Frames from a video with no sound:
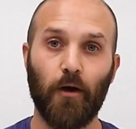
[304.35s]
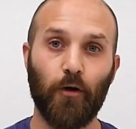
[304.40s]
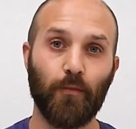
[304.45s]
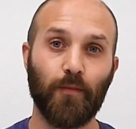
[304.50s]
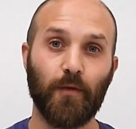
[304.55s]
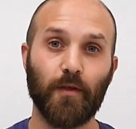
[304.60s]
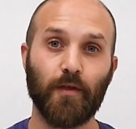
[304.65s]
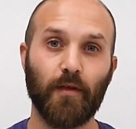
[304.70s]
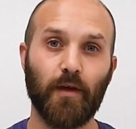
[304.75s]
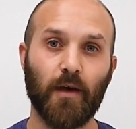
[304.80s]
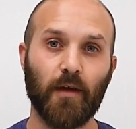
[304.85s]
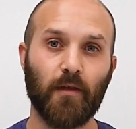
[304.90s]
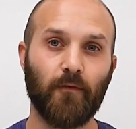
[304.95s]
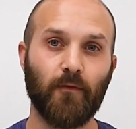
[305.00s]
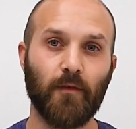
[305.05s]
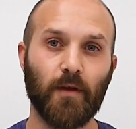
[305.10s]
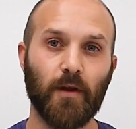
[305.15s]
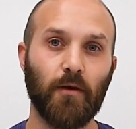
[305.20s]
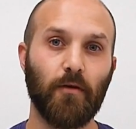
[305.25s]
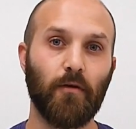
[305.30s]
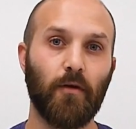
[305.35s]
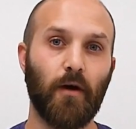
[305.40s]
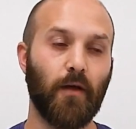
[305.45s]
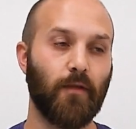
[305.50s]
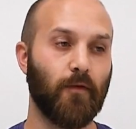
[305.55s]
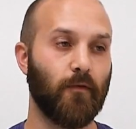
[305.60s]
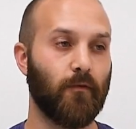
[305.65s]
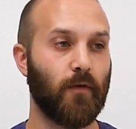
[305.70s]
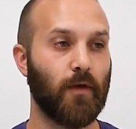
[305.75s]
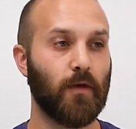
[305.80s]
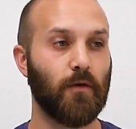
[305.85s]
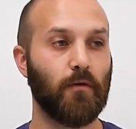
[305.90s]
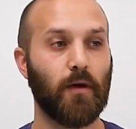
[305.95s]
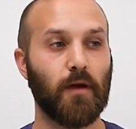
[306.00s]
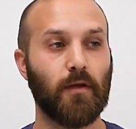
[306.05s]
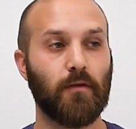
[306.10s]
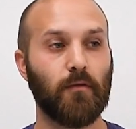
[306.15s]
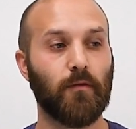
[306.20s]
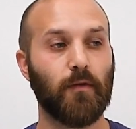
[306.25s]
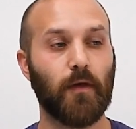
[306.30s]
I hope this last video on the
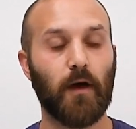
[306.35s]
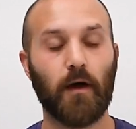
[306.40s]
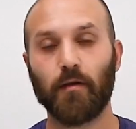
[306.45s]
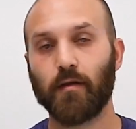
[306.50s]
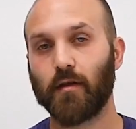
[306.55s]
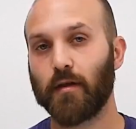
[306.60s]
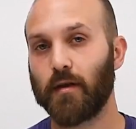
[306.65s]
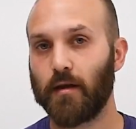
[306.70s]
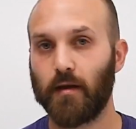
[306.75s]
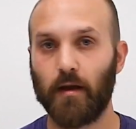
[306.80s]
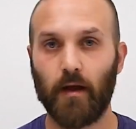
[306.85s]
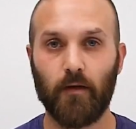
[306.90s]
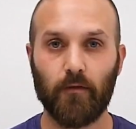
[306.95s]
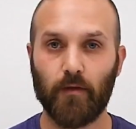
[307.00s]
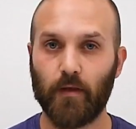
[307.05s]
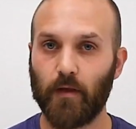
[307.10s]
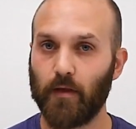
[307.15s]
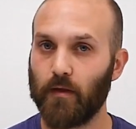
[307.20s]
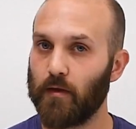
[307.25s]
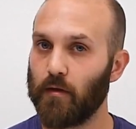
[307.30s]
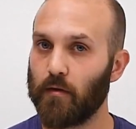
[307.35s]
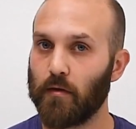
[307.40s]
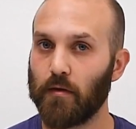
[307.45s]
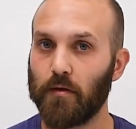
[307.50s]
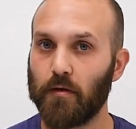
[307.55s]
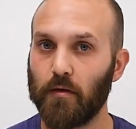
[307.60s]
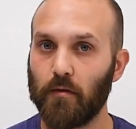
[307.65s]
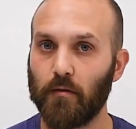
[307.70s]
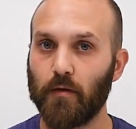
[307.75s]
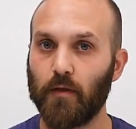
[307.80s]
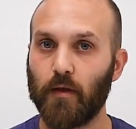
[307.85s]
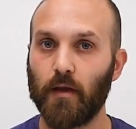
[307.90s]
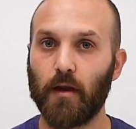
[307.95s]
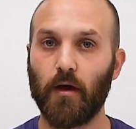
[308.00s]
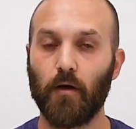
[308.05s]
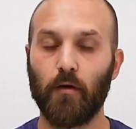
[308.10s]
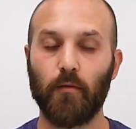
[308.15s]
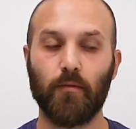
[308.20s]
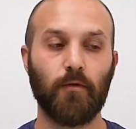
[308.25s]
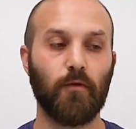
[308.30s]
Feiyu A2000 and everything that you can do with it
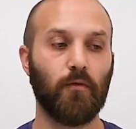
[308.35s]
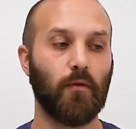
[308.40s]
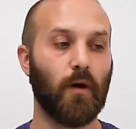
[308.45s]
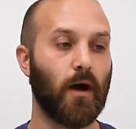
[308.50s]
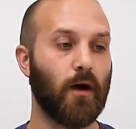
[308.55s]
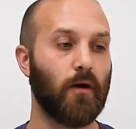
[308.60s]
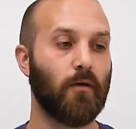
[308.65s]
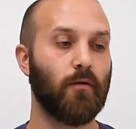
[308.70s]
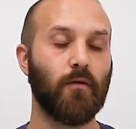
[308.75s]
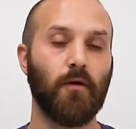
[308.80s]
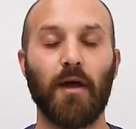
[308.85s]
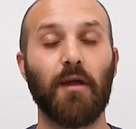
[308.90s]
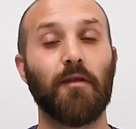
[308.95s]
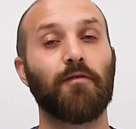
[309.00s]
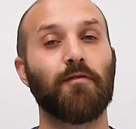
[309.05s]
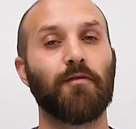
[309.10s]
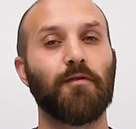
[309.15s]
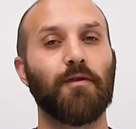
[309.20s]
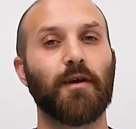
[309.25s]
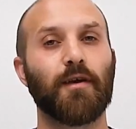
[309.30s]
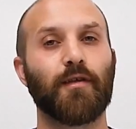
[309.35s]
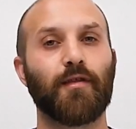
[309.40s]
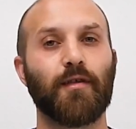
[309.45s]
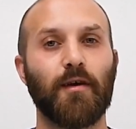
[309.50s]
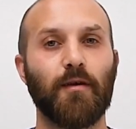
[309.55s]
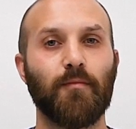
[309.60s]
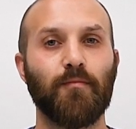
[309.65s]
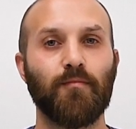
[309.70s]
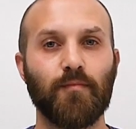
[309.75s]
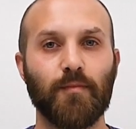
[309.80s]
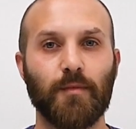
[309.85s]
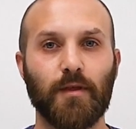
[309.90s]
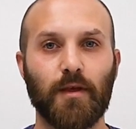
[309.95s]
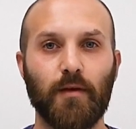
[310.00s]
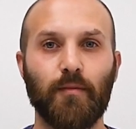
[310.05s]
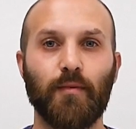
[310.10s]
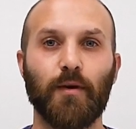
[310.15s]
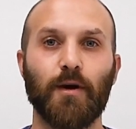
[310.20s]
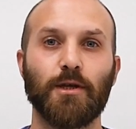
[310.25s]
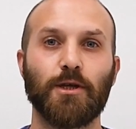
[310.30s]
helped you out. And until next time,
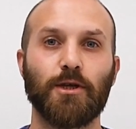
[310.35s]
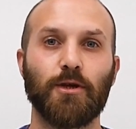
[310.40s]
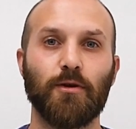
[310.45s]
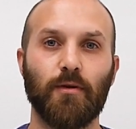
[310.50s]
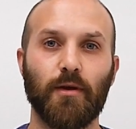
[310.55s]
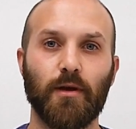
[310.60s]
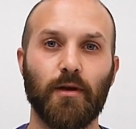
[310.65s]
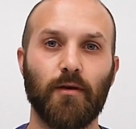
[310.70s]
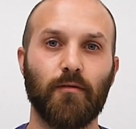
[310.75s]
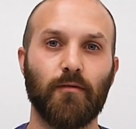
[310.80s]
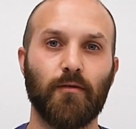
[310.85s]
keep on shooting,